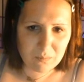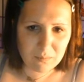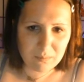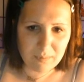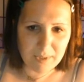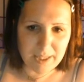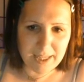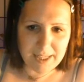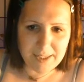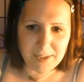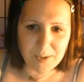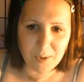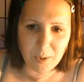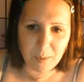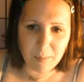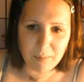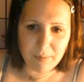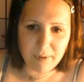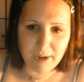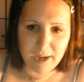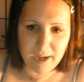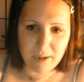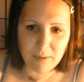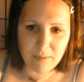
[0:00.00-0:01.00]
That's not
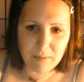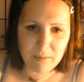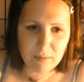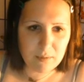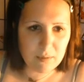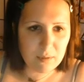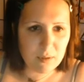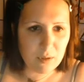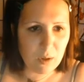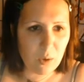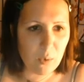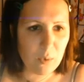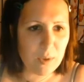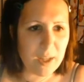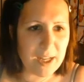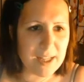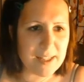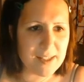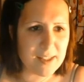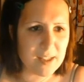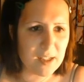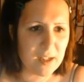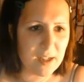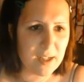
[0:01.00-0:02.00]
brown. Oh,
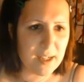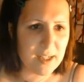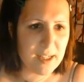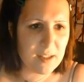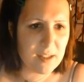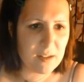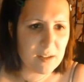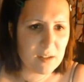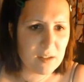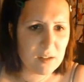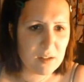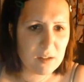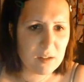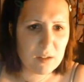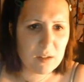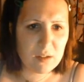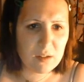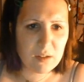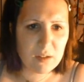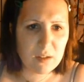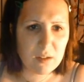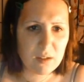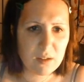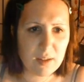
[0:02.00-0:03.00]
that's nice.
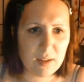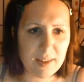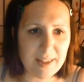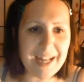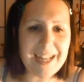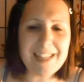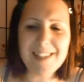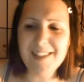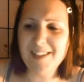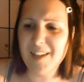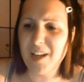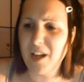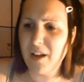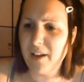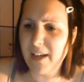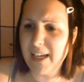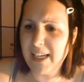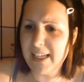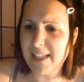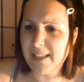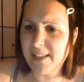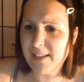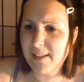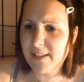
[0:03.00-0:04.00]
That's
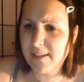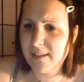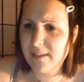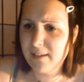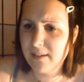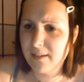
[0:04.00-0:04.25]
nice.